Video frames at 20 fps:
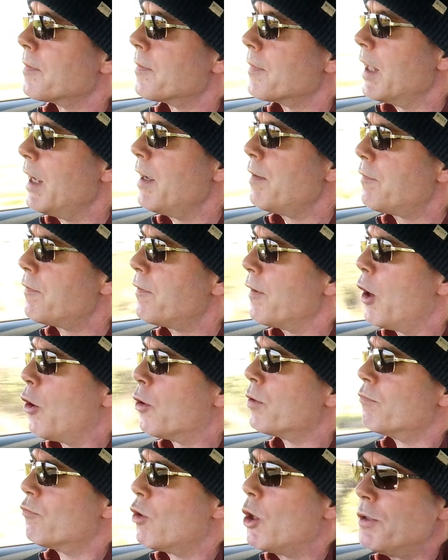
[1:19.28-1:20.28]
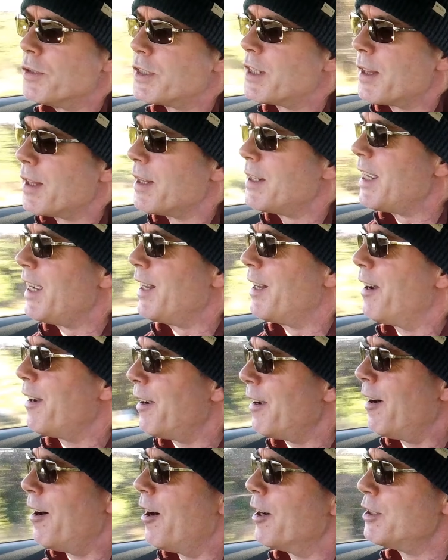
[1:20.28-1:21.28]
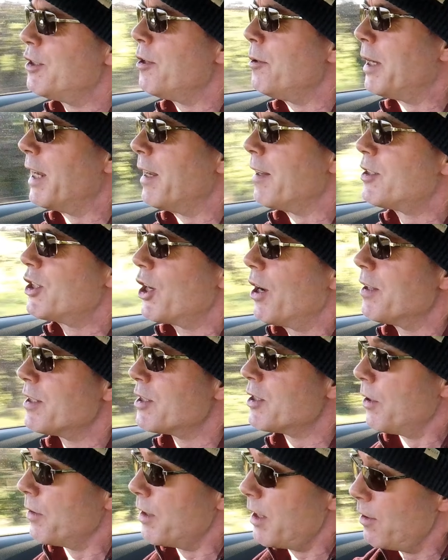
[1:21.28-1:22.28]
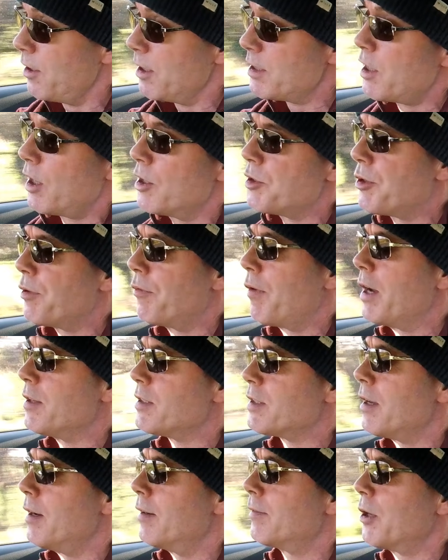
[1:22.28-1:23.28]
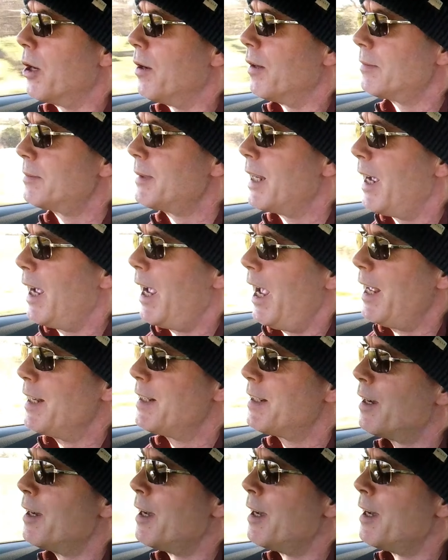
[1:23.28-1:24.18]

If en route to the dealer I do get a chance on the nice country roads that I've got ahead